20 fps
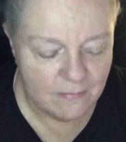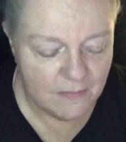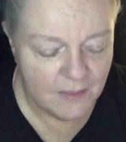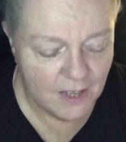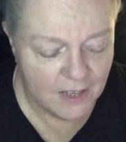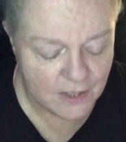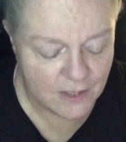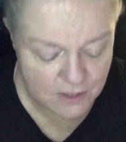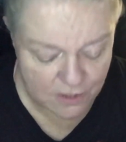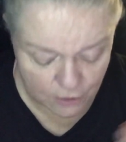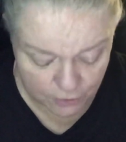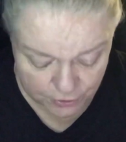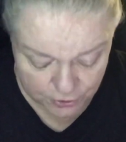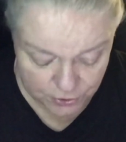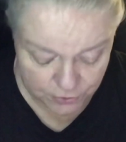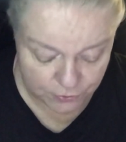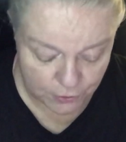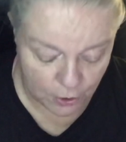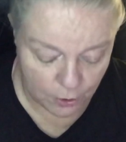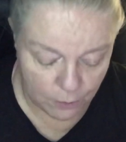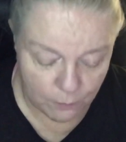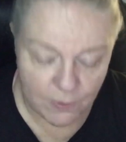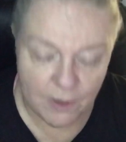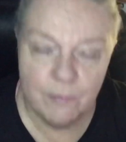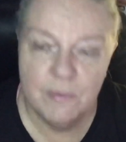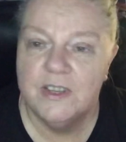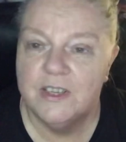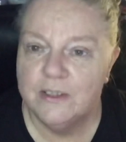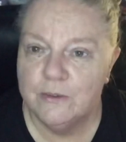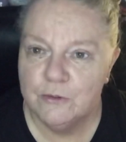And as long as you've got one
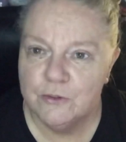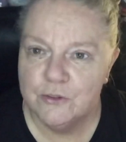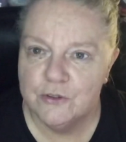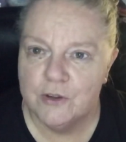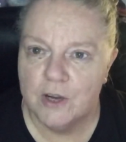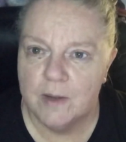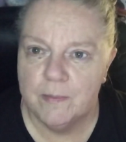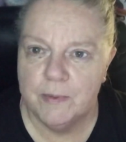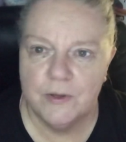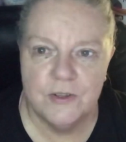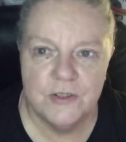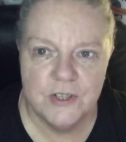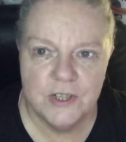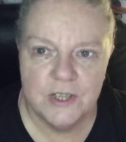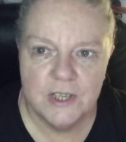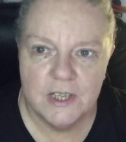with a little tripod,